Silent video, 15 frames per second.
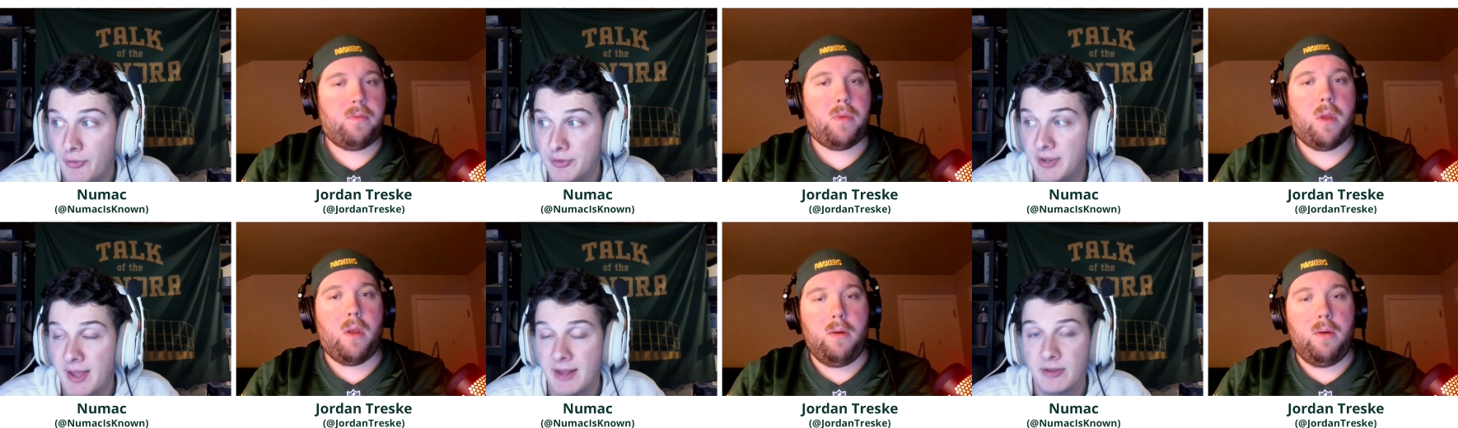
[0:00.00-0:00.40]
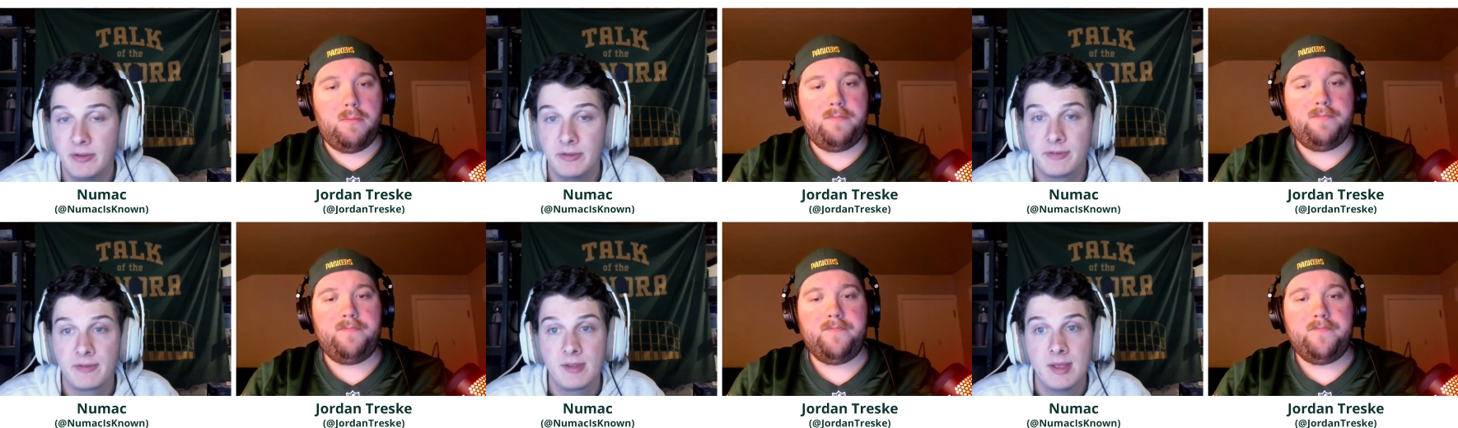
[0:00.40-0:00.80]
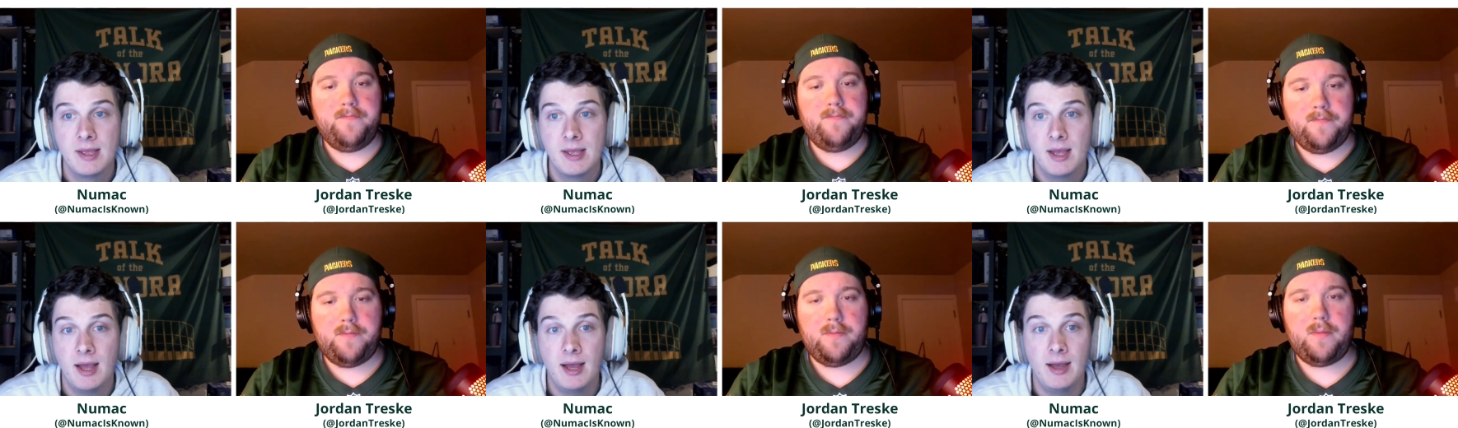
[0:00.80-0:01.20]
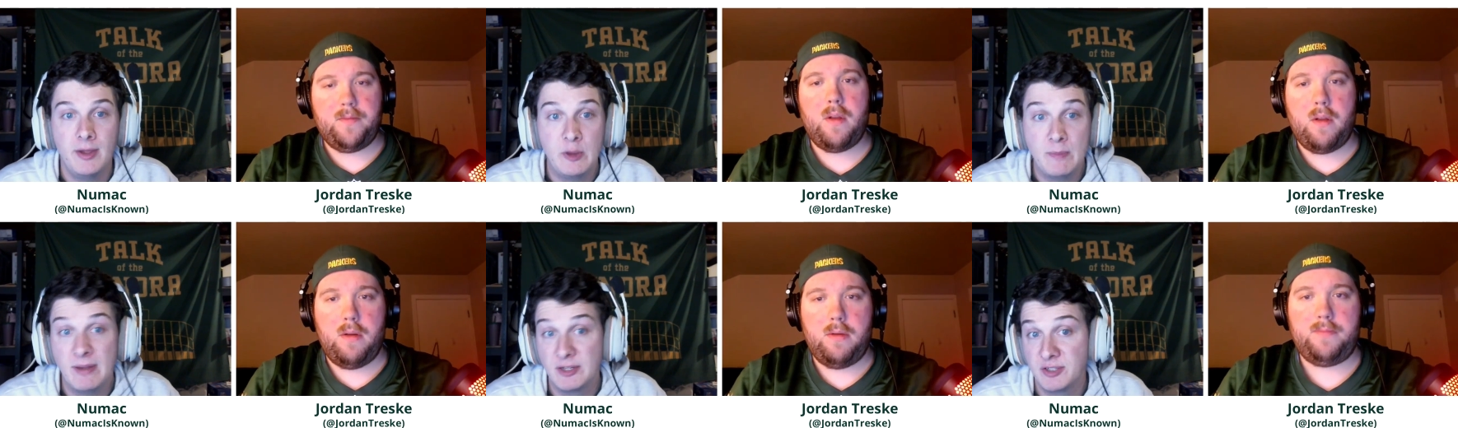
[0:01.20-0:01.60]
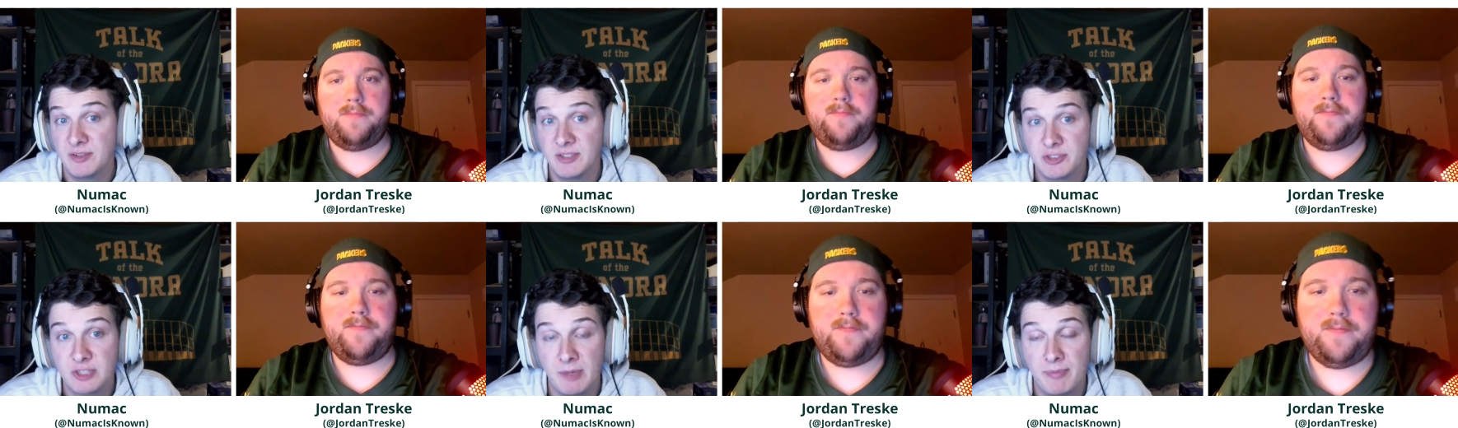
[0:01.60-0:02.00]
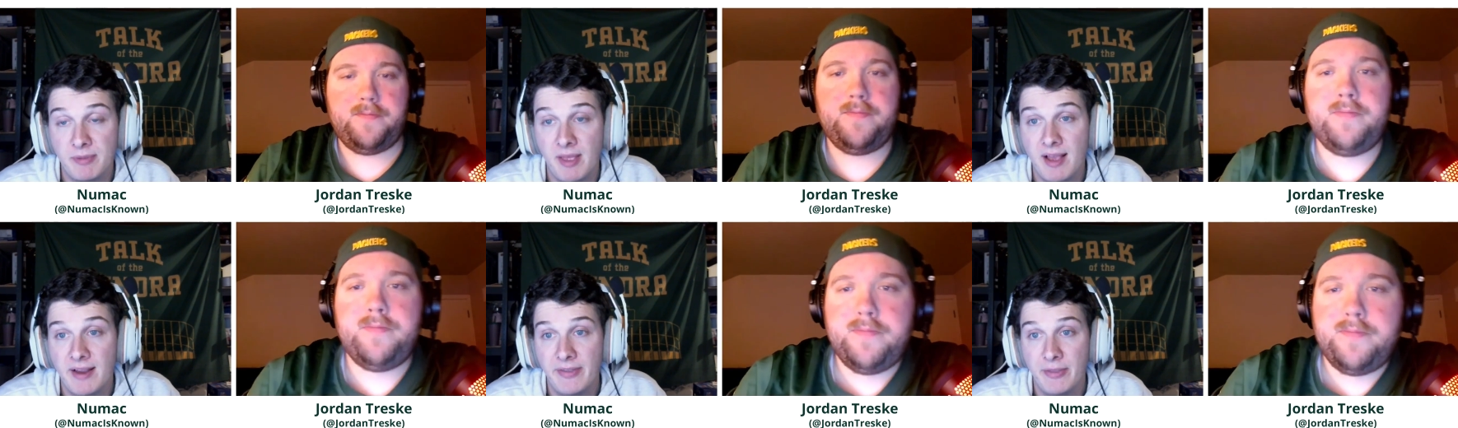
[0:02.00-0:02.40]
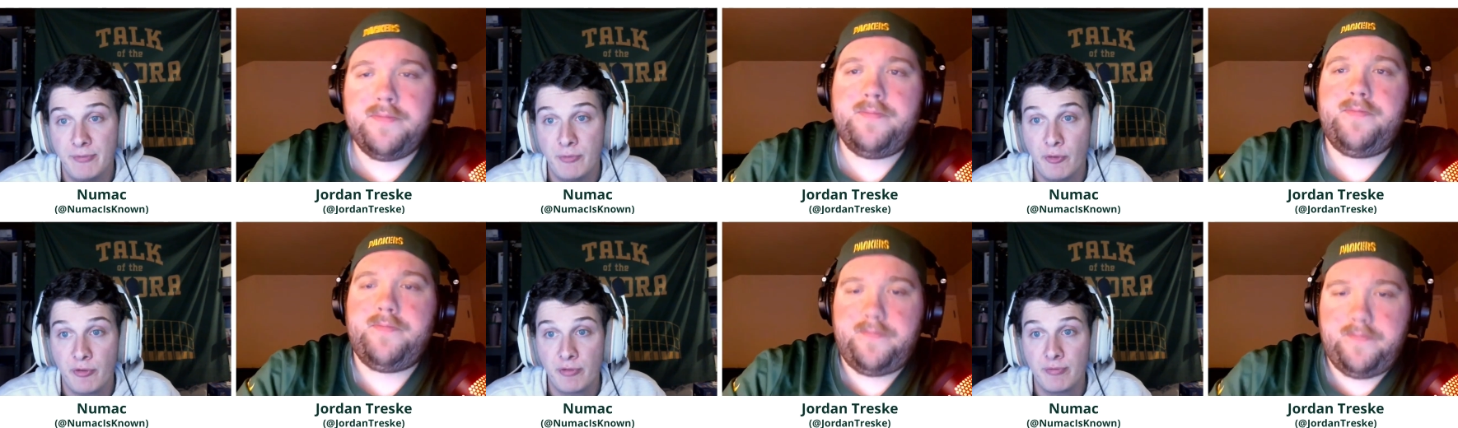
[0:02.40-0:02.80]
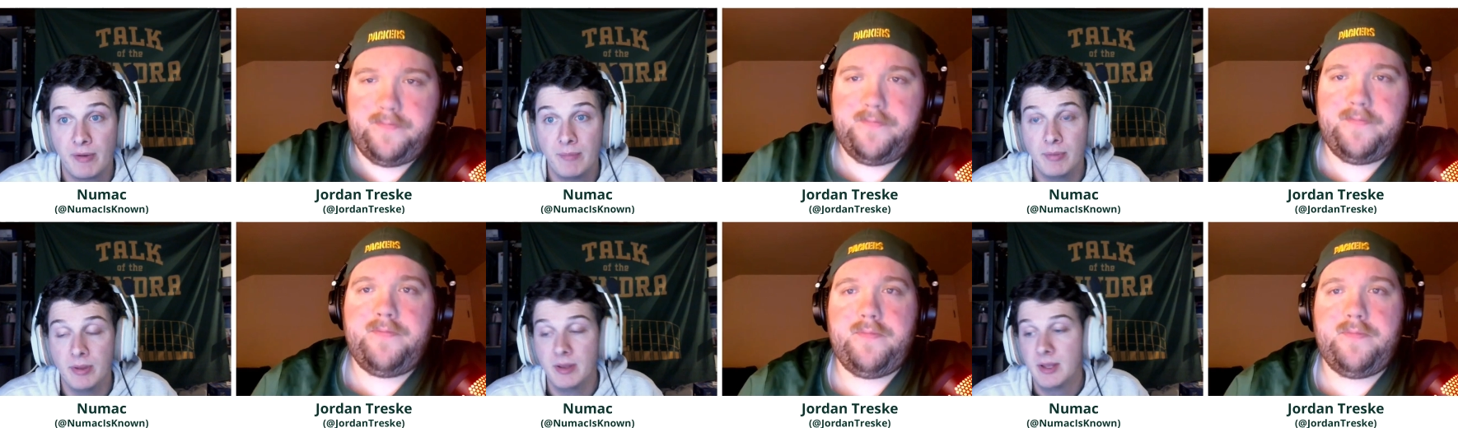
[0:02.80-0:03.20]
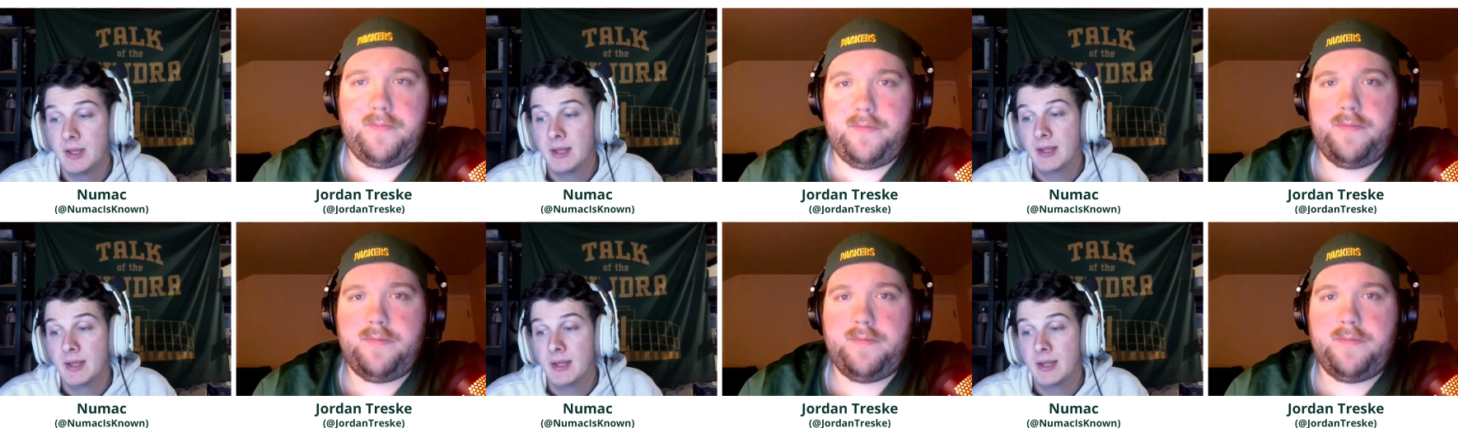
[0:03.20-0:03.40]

Speaker 1: tackles. Uh, you mentioned the strip sack and the forced fumble.